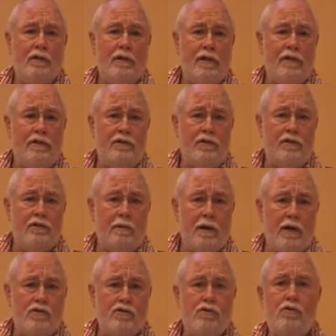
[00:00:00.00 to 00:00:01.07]
these
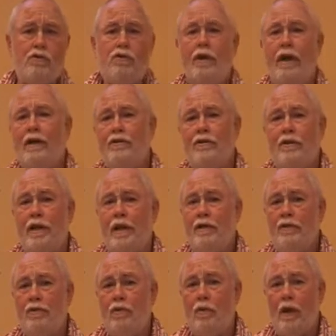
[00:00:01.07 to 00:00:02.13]
special
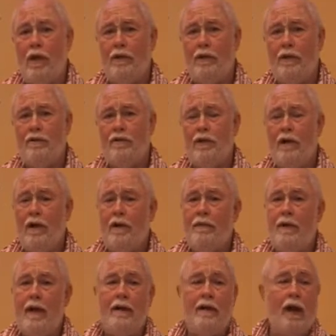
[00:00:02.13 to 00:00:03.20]
transcendental qualities
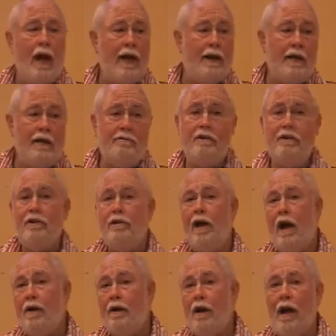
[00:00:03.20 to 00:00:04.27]
that not even
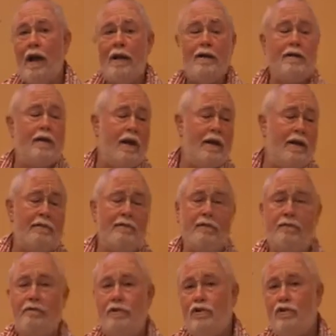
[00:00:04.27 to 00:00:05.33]
Narayan, not
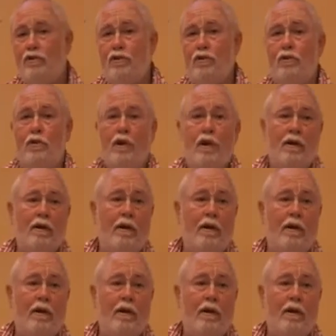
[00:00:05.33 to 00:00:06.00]
even Vishnu,